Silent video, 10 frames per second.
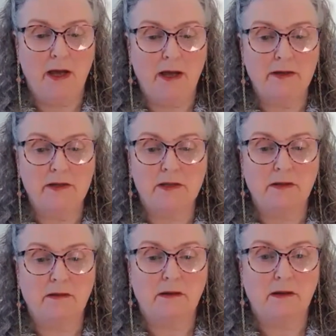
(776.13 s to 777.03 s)
And
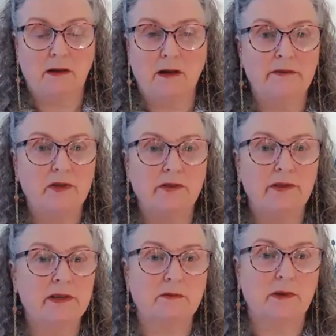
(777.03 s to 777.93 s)
I've
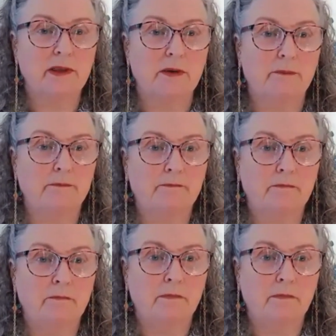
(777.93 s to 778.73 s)
done this with them